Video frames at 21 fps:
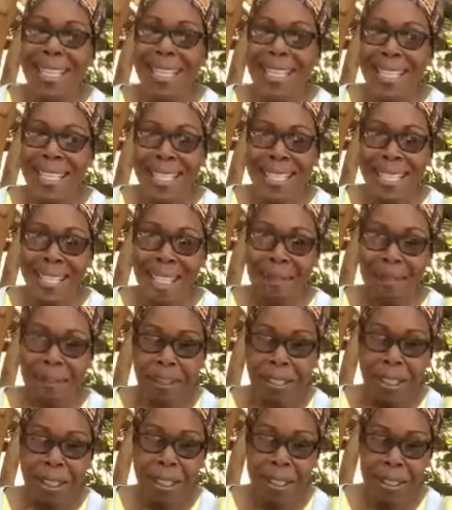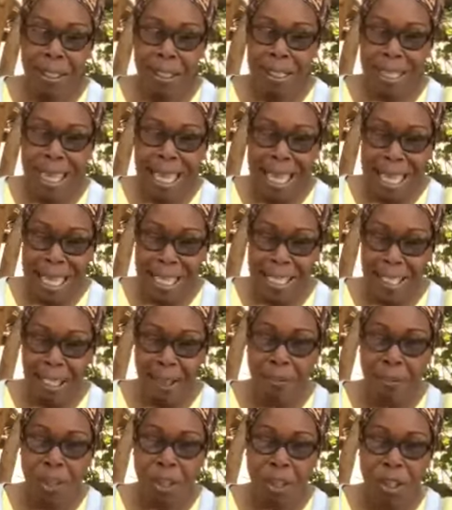these difficult days
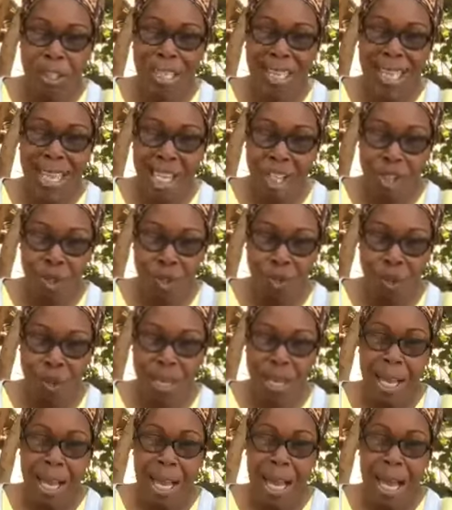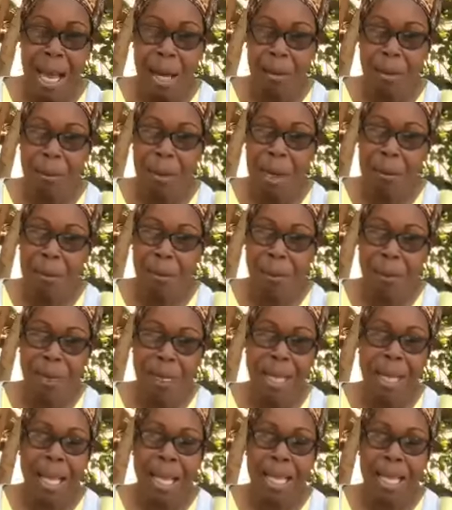of Earth history. And remember,